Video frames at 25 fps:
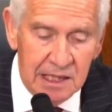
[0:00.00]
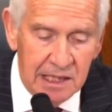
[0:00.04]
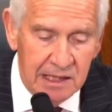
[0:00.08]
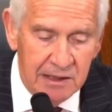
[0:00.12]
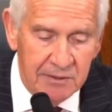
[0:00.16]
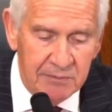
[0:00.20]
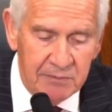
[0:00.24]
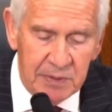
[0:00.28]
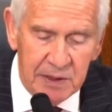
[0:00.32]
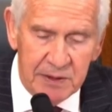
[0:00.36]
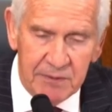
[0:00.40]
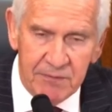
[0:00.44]

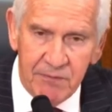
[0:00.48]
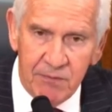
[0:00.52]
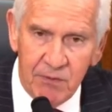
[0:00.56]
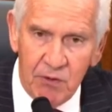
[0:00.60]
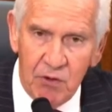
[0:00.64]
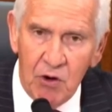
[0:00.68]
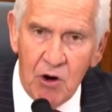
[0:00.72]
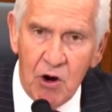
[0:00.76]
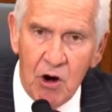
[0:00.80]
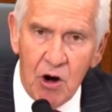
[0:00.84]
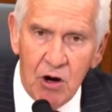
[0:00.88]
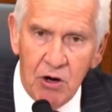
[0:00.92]
but
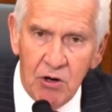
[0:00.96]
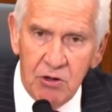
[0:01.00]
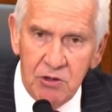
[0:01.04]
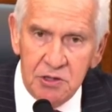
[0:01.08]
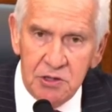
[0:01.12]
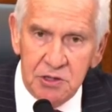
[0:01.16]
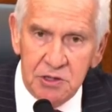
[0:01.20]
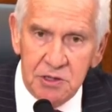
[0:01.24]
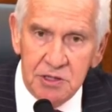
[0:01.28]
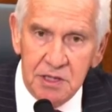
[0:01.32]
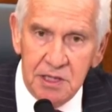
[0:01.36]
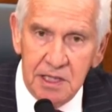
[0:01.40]
for
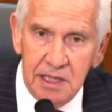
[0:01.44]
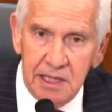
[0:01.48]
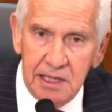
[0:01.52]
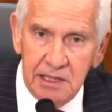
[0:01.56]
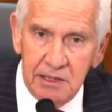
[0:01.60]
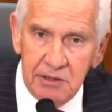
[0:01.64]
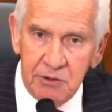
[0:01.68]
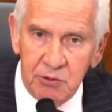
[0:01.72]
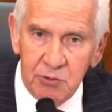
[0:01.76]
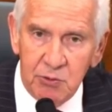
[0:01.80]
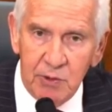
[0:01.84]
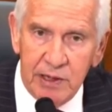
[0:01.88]
ours
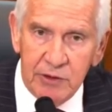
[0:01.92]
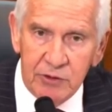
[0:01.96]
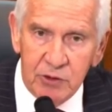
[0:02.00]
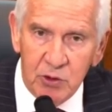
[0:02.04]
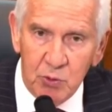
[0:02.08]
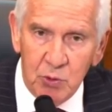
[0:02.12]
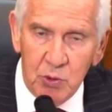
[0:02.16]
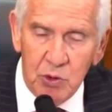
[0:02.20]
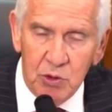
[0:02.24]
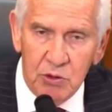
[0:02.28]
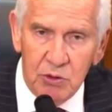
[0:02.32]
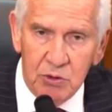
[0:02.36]

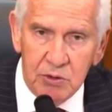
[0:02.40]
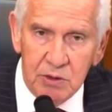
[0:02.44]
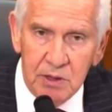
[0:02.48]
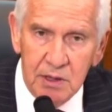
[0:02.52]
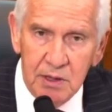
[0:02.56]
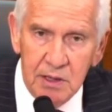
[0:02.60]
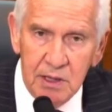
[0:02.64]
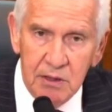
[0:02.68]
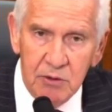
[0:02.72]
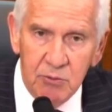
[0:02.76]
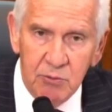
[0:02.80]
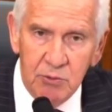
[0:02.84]
throughout the
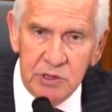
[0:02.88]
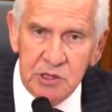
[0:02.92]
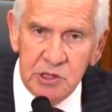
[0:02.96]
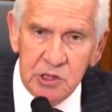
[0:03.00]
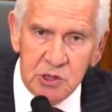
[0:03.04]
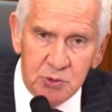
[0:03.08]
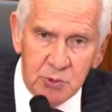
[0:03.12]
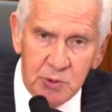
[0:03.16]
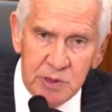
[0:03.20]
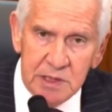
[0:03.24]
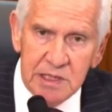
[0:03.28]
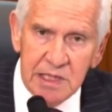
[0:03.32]
world,
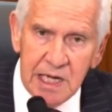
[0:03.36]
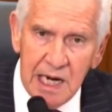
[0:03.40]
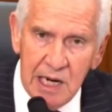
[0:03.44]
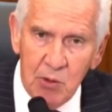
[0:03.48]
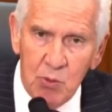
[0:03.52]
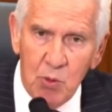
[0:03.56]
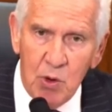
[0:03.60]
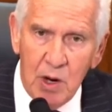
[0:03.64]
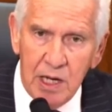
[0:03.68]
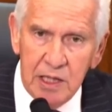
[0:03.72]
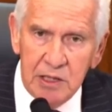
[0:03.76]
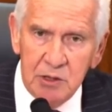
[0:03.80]
which is what
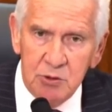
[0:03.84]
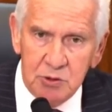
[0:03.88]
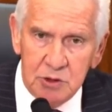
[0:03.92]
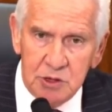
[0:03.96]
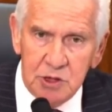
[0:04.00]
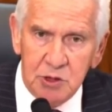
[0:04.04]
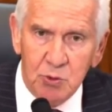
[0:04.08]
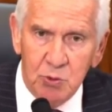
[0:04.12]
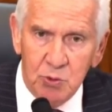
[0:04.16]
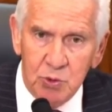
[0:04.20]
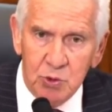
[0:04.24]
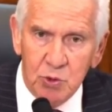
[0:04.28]

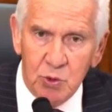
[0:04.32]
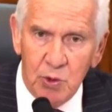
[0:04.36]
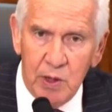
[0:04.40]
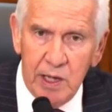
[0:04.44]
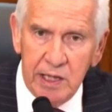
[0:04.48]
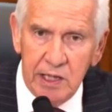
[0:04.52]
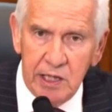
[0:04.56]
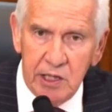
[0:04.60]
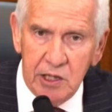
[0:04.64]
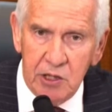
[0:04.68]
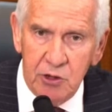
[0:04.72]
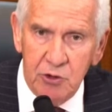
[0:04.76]
Taiwan's
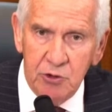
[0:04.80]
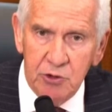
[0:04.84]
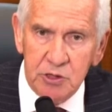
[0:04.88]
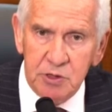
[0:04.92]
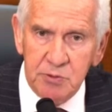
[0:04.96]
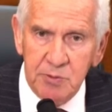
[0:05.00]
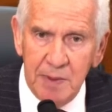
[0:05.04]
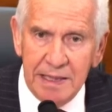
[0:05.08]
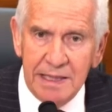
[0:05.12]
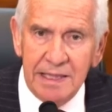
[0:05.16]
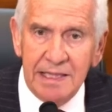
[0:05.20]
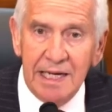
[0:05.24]
trying to
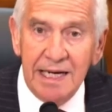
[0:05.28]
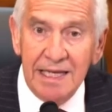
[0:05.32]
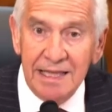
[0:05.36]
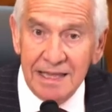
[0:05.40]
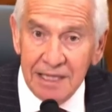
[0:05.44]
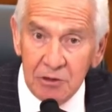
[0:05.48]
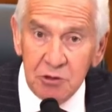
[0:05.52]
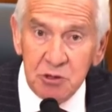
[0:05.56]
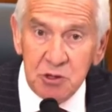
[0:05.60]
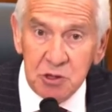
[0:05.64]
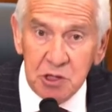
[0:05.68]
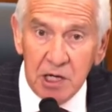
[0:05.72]
do, is
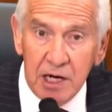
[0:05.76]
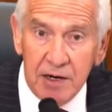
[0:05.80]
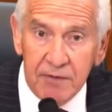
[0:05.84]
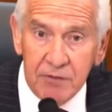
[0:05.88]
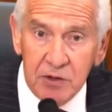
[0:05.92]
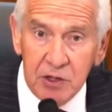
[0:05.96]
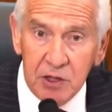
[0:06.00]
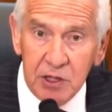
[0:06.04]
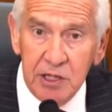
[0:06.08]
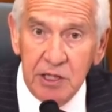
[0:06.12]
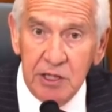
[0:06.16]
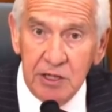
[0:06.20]
maintain their
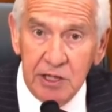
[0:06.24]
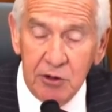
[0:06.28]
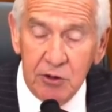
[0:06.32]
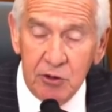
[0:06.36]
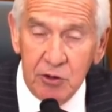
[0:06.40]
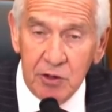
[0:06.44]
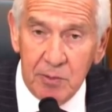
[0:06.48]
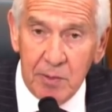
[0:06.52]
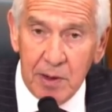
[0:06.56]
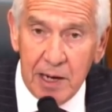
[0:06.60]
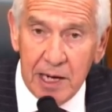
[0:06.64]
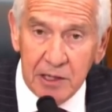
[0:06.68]
sovereignty and
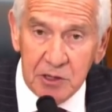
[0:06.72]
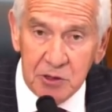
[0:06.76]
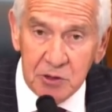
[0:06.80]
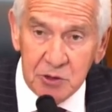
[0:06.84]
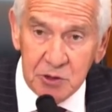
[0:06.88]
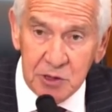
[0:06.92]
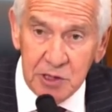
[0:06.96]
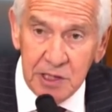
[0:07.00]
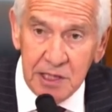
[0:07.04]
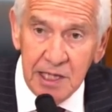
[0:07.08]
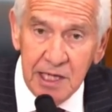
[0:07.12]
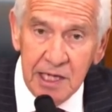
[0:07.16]
their
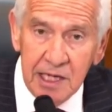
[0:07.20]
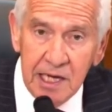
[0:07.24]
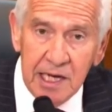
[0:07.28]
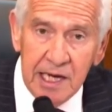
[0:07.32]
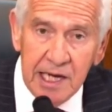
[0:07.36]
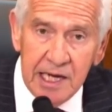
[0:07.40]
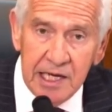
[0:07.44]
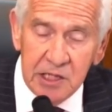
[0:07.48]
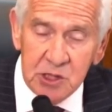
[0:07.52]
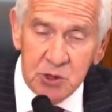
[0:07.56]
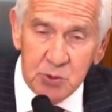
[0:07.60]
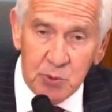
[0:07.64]
democracy,
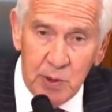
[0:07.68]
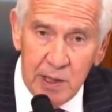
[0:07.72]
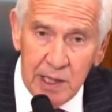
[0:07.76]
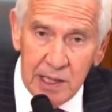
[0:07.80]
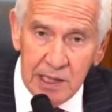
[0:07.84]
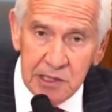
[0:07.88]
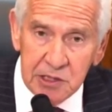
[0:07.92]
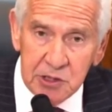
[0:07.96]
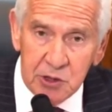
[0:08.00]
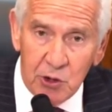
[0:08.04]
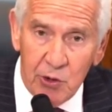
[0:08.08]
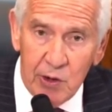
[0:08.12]
as
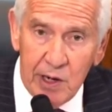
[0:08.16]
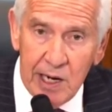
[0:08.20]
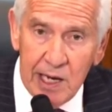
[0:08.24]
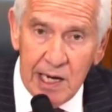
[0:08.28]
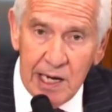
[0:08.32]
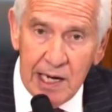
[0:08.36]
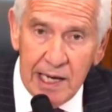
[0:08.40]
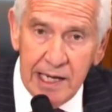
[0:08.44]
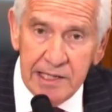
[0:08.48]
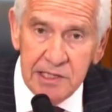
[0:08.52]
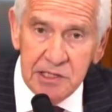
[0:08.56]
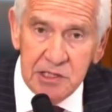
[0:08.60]
well as our
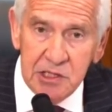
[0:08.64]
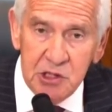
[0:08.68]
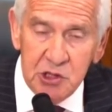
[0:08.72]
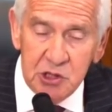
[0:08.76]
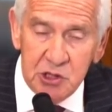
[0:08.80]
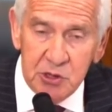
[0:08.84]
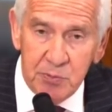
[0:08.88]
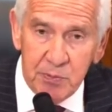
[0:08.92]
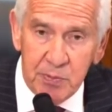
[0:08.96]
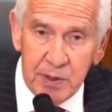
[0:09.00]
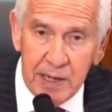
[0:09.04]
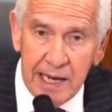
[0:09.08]
allies
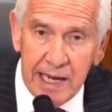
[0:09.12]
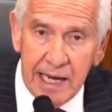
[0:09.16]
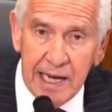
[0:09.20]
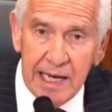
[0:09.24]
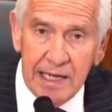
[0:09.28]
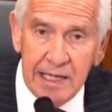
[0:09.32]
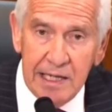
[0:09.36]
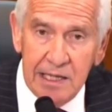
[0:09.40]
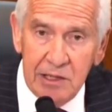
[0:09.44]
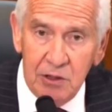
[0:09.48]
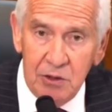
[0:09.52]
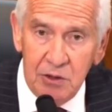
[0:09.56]
in
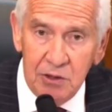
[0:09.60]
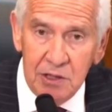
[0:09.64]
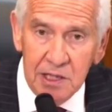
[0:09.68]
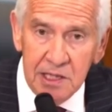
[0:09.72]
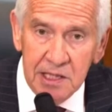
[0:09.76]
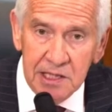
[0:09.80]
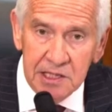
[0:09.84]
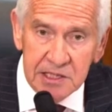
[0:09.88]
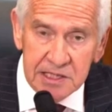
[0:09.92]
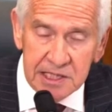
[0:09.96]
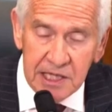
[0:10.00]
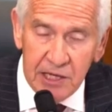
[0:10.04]
Japan
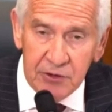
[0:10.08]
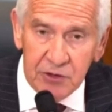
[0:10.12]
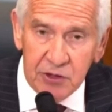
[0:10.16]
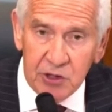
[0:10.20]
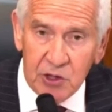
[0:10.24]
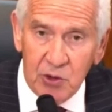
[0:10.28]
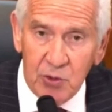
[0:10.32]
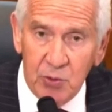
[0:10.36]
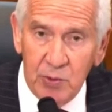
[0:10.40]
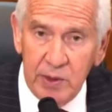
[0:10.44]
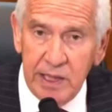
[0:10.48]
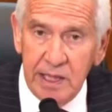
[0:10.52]
and
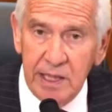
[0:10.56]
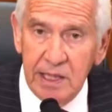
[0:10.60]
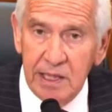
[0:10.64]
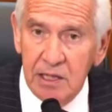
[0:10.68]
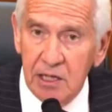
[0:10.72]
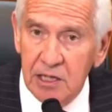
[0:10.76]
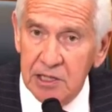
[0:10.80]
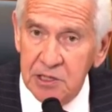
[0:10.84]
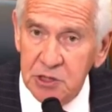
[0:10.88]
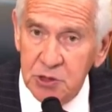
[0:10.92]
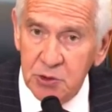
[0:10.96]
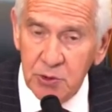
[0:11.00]
South
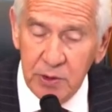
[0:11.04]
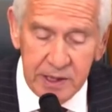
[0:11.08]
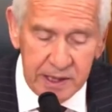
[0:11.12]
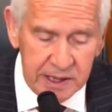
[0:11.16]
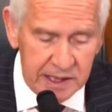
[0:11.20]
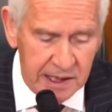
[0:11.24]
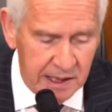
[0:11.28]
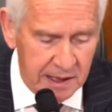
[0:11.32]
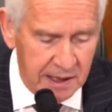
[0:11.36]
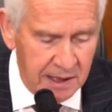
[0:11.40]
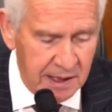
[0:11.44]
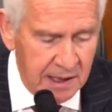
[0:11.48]
Korea and
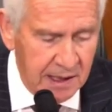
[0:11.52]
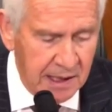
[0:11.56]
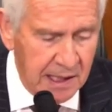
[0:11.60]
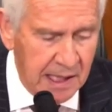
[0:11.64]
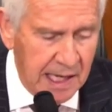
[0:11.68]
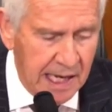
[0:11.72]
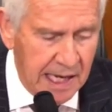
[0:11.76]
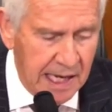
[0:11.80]
Australia.